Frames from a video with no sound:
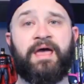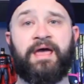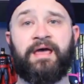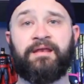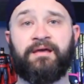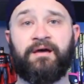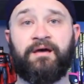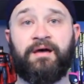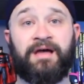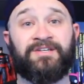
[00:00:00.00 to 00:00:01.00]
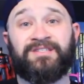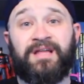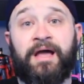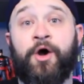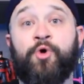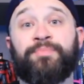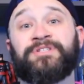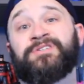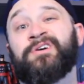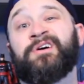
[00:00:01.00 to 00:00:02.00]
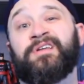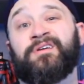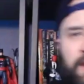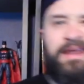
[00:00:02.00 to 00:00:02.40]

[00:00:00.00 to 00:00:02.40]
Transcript: And uh, I just, I hope it's good.